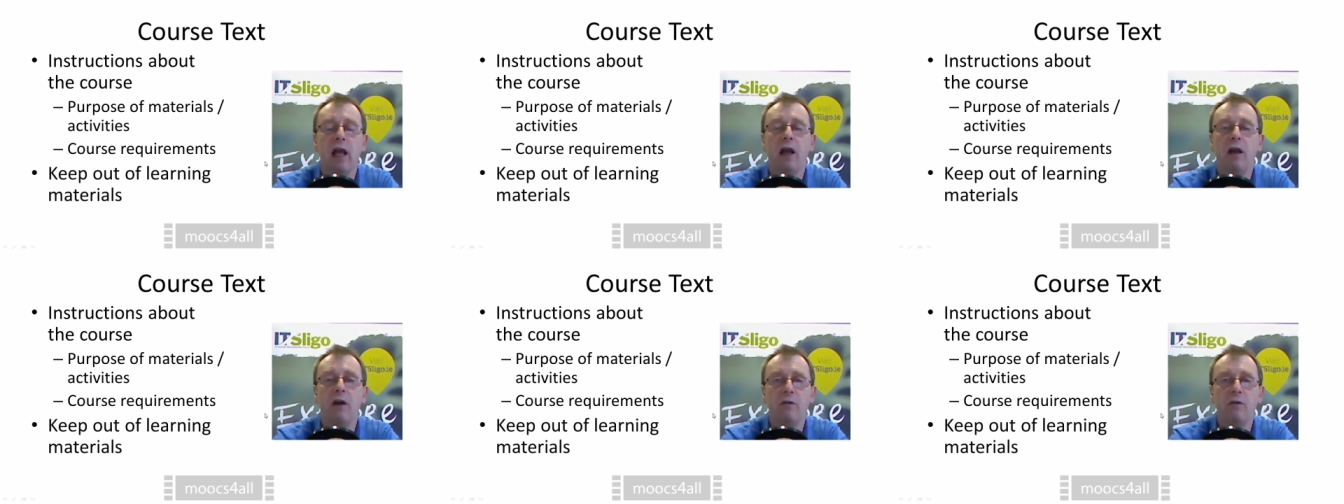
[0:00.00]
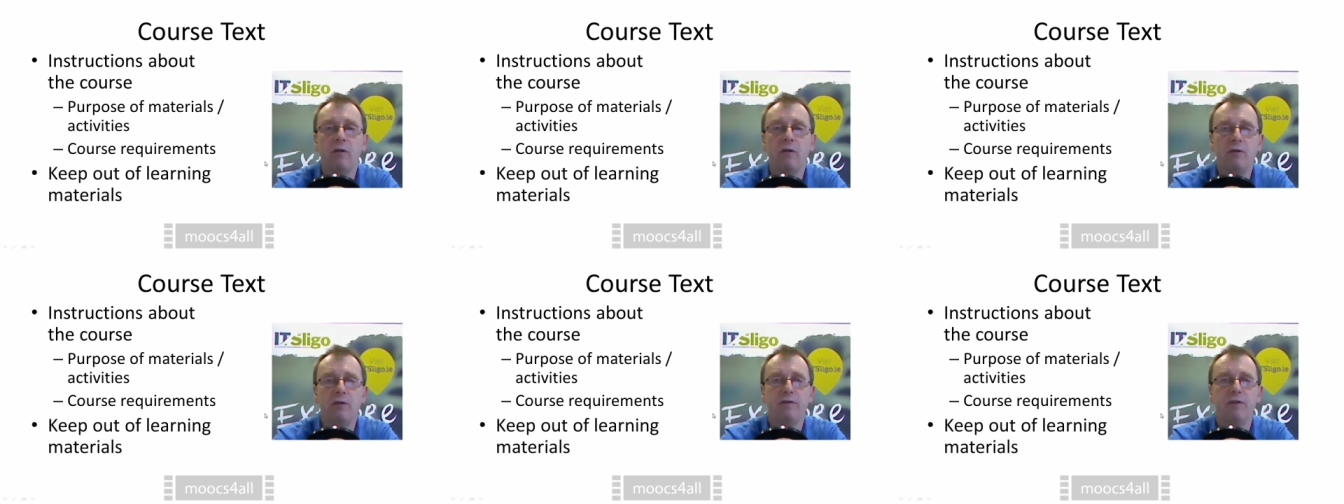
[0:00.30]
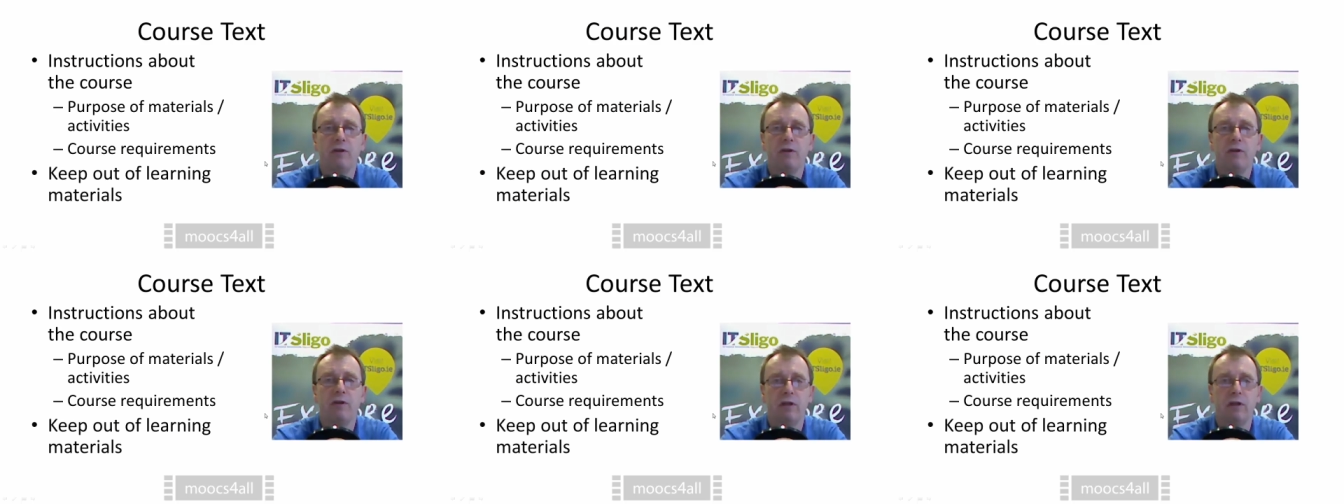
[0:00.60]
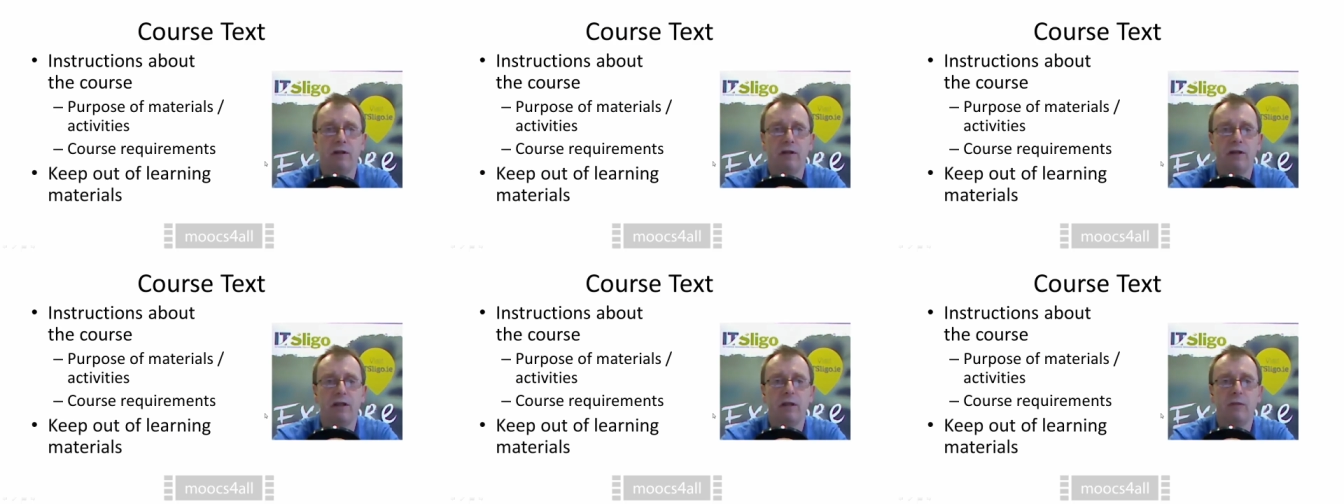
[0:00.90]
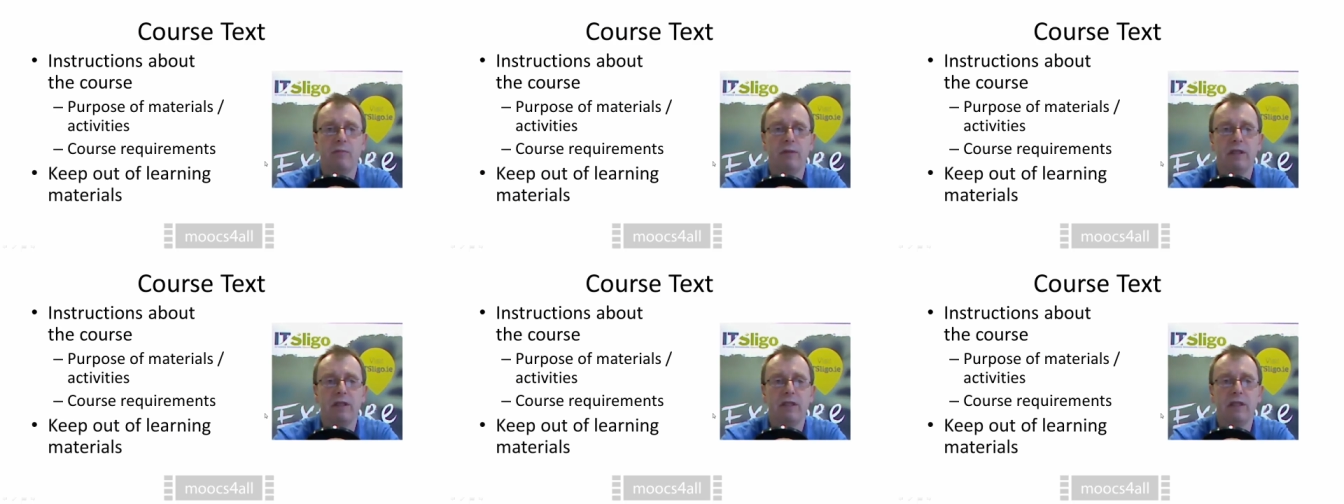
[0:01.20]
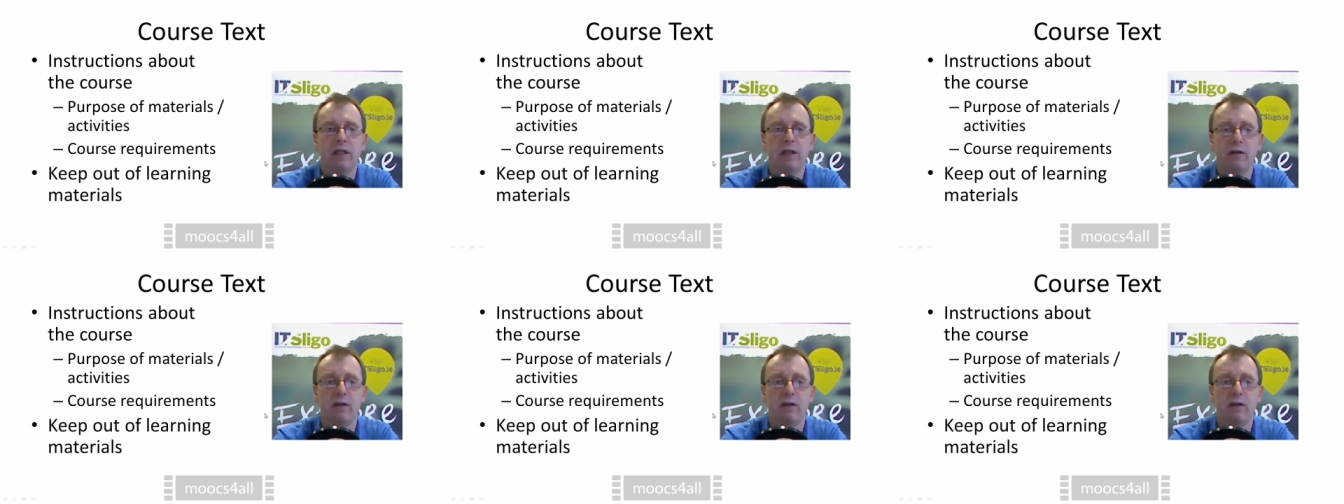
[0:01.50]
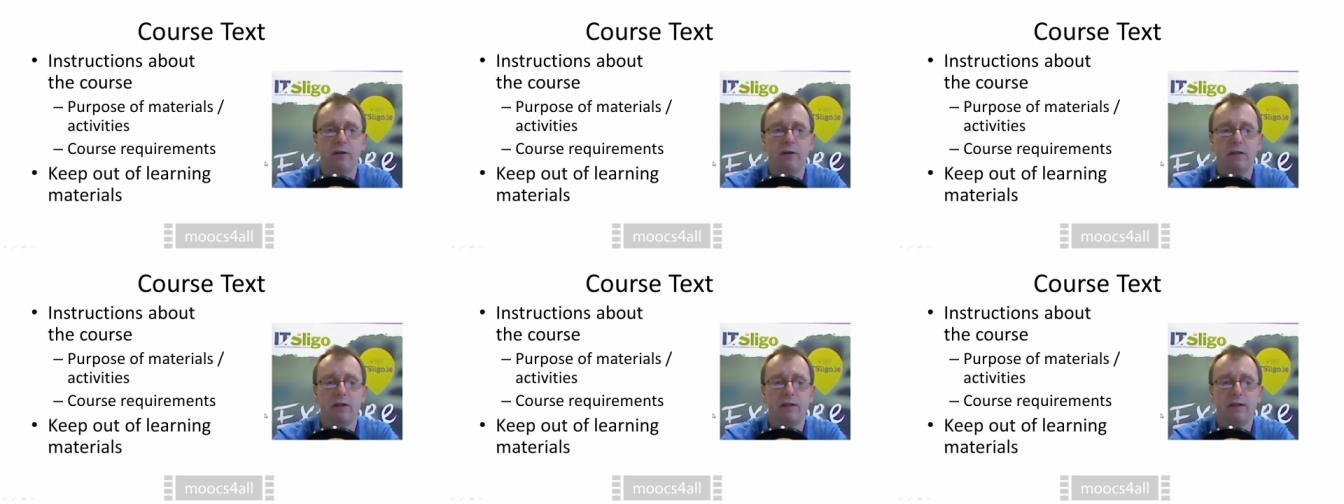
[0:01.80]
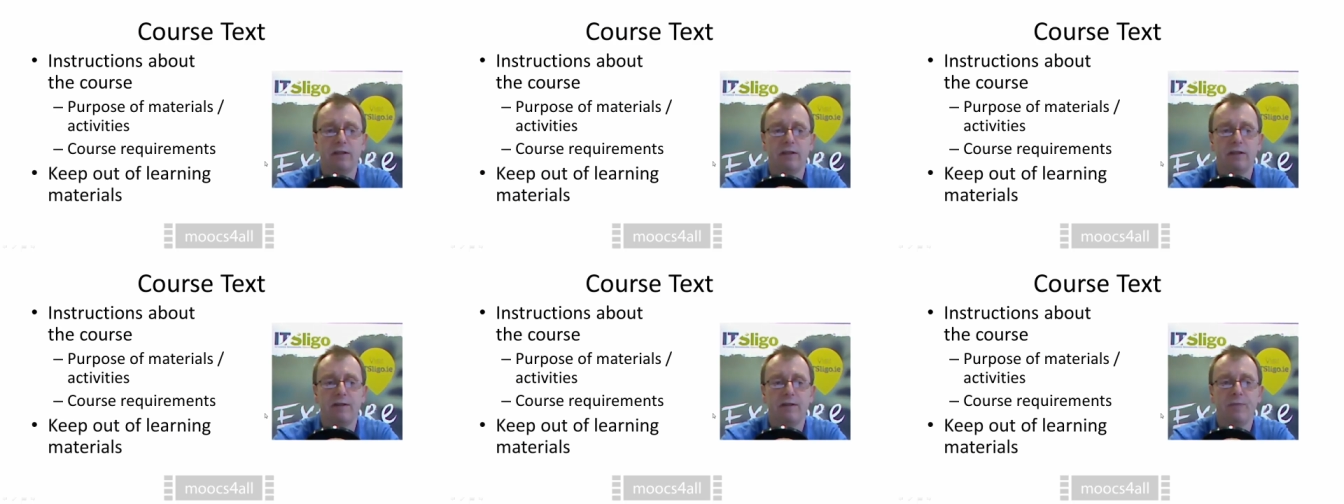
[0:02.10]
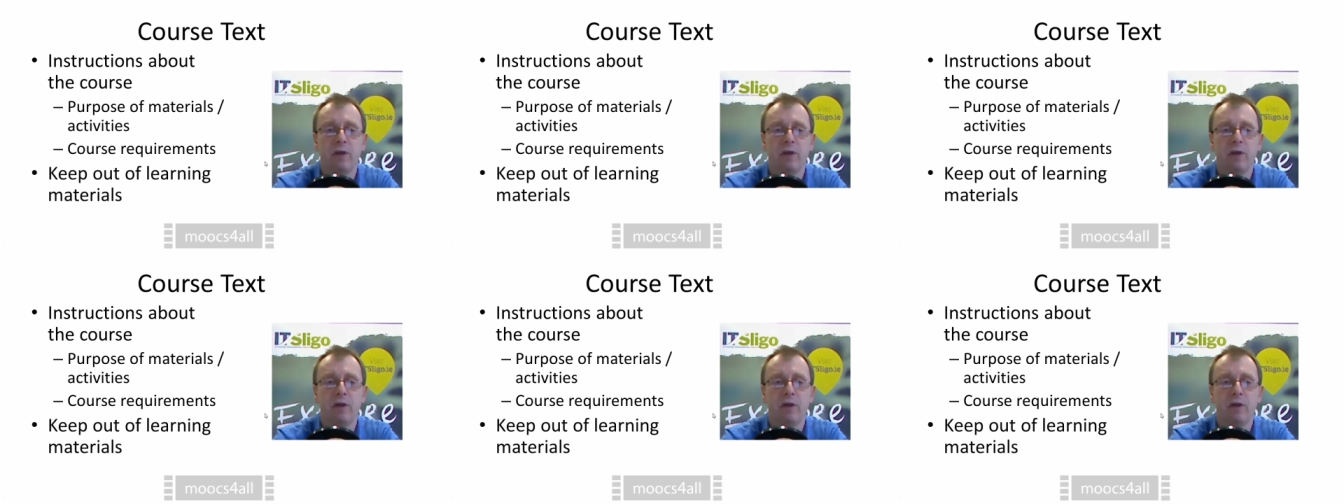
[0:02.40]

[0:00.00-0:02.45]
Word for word: out of your learning materials.